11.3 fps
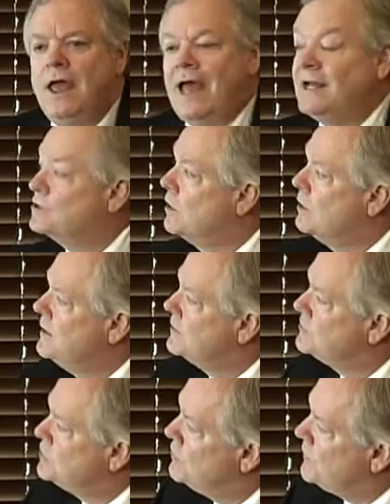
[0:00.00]
As early
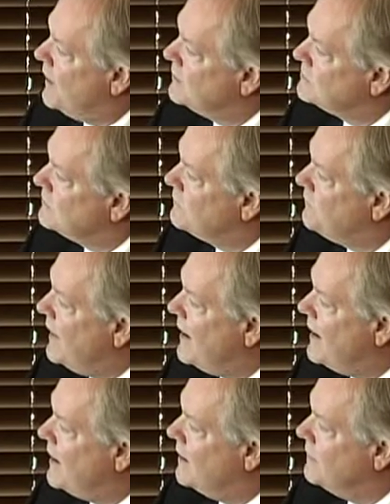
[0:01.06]
as
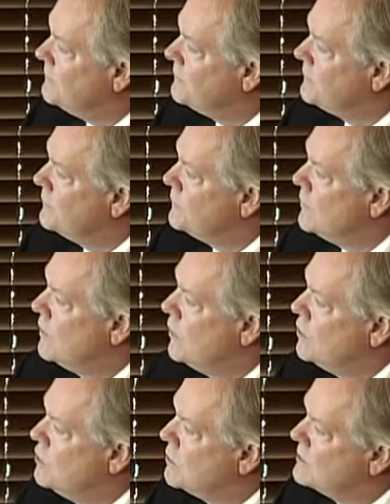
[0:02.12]
2005,
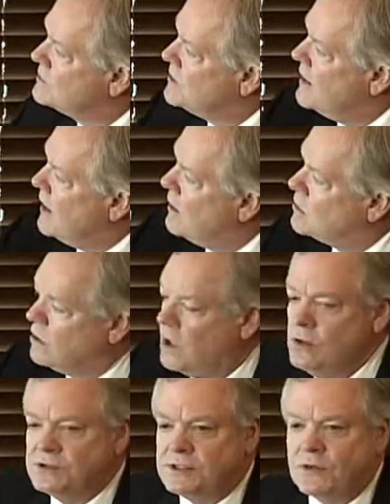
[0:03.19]
you can see how
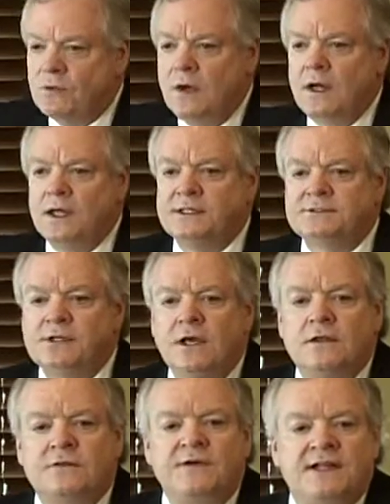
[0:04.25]
close it was.
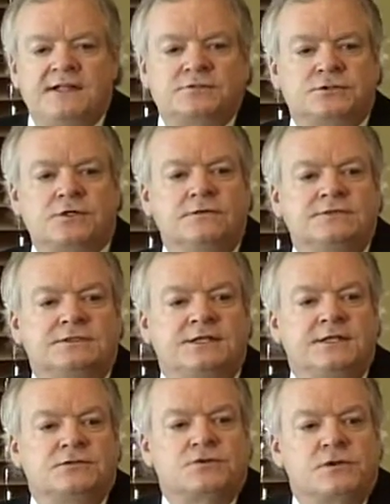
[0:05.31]
The financial services
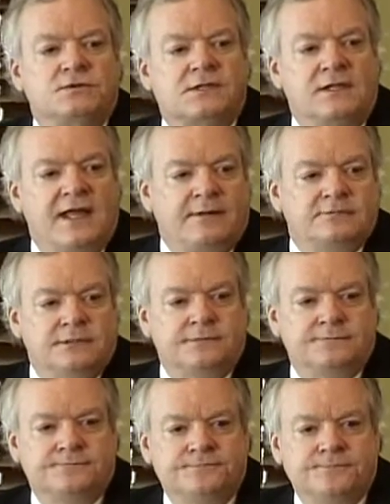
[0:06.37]
industry was collapsing.
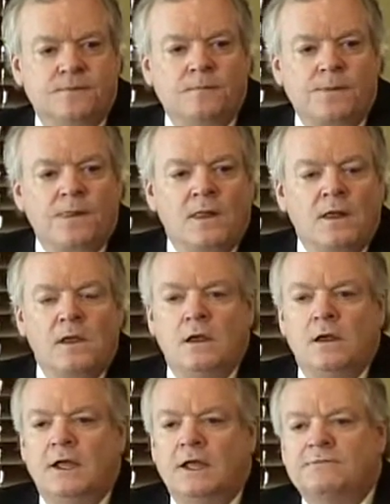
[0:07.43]

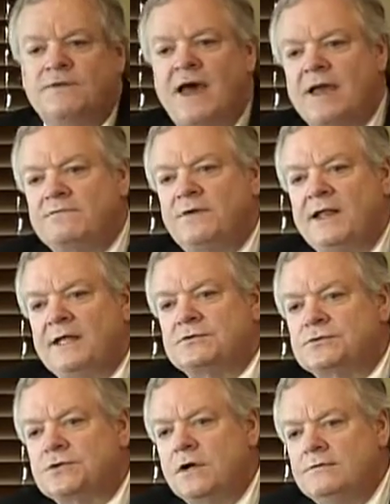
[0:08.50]
In fact,
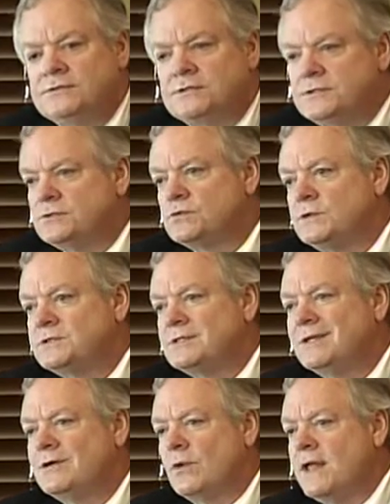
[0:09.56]
financial services was
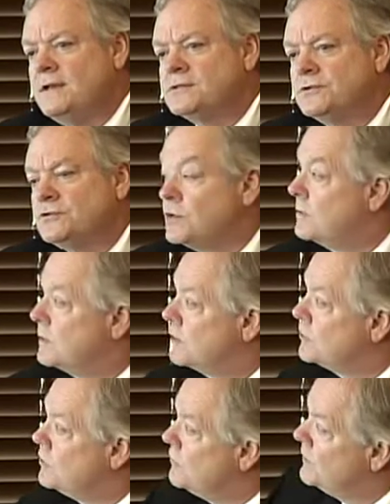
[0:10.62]
the greatest
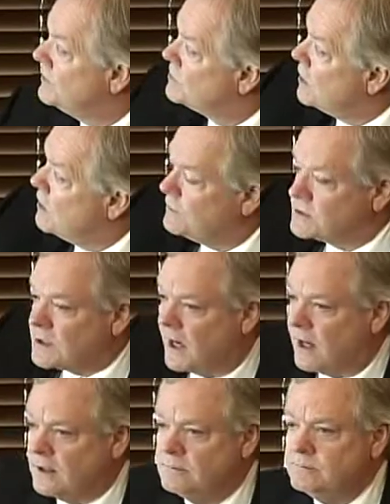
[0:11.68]
contributor to the service
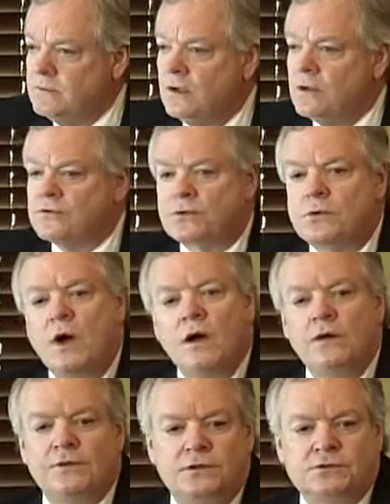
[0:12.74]
column through
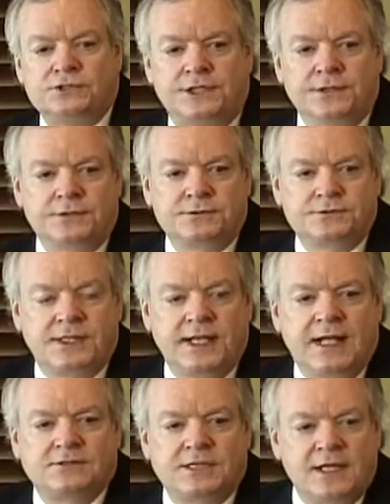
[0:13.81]
all those years.
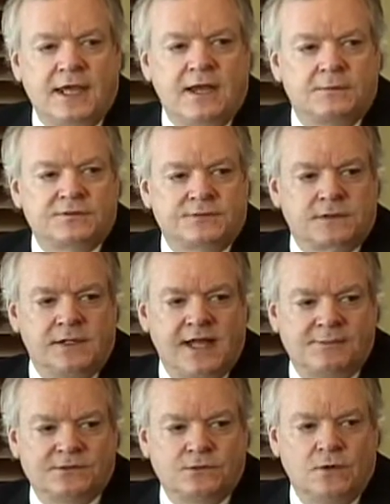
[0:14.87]
And I'll tell you how much of a
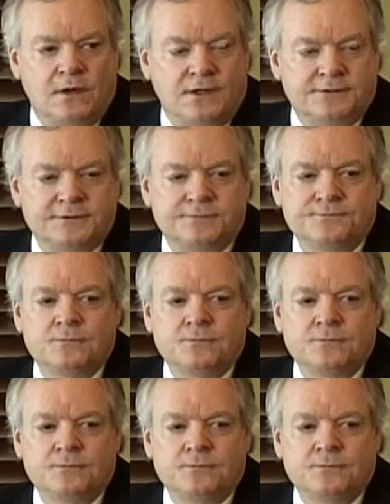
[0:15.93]
collapse it was.